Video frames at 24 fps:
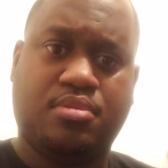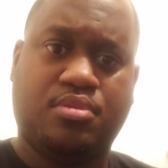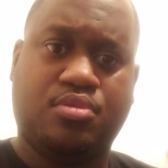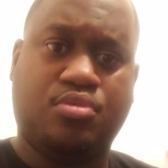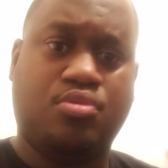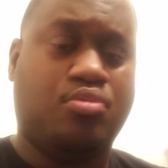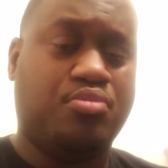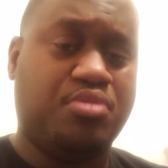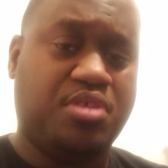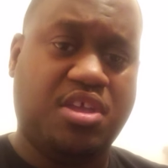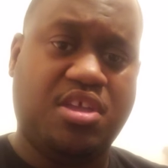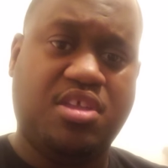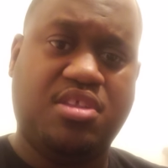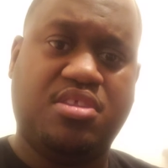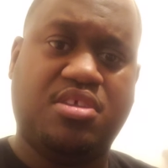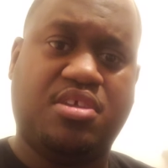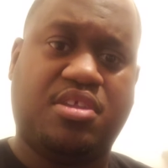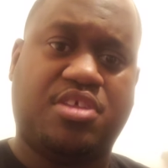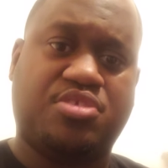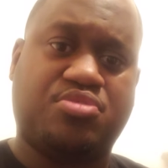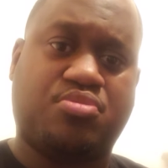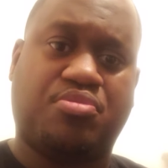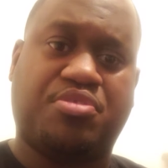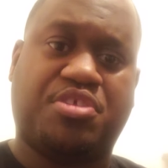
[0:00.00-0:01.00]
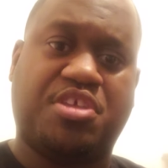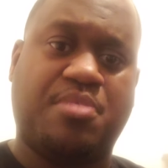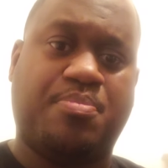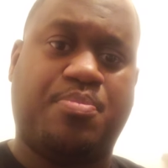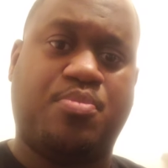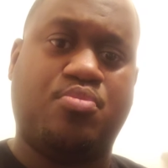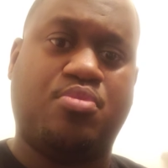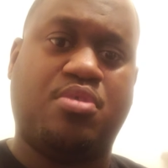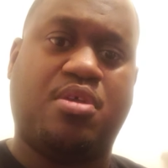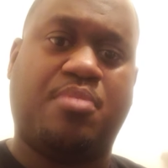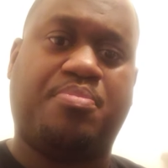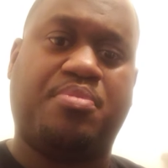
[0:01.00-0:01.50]
You don't need none that's gonna
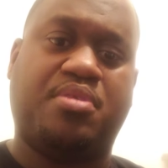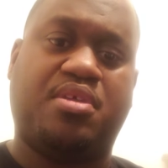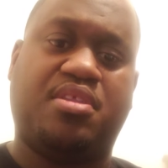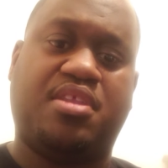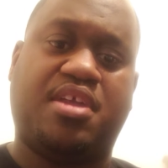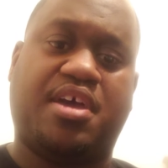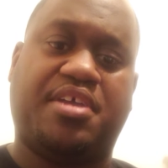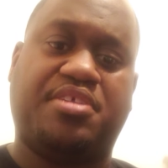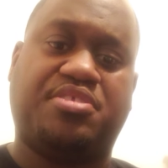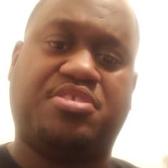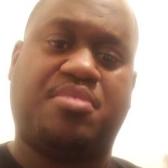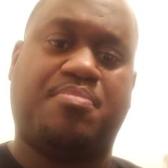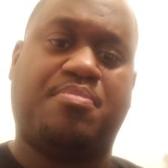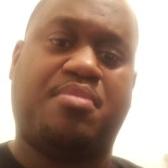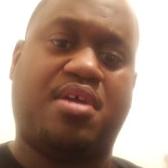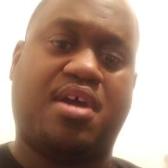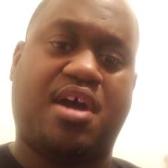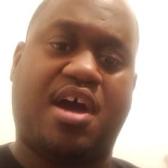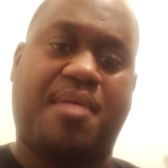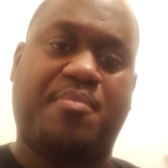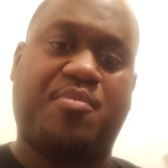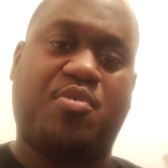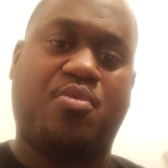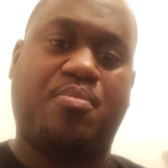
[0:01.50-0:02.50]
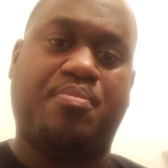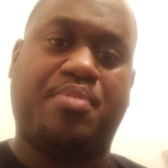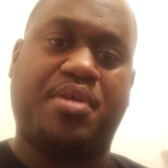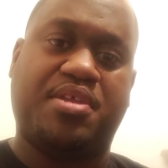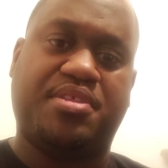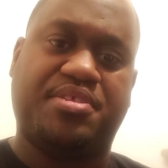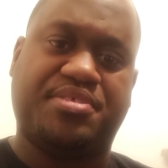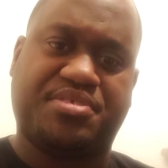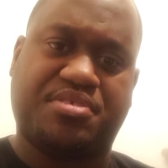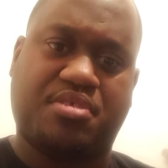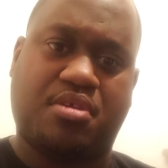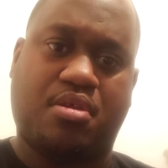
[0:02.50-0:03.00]
keep you up at night talking about how I'm gonna
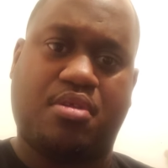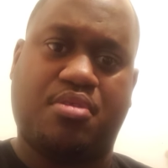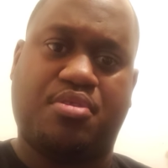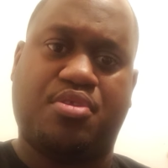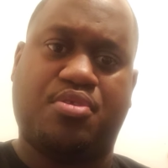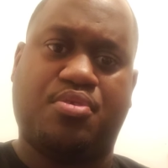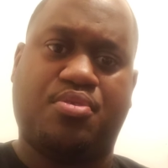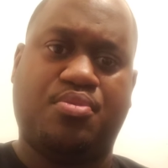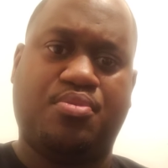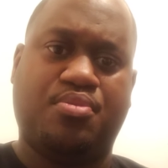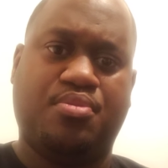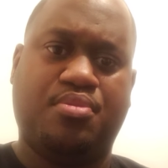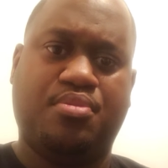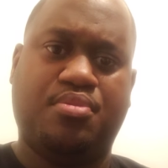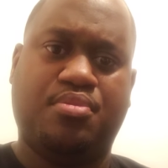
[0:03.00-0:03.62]
pay this car no.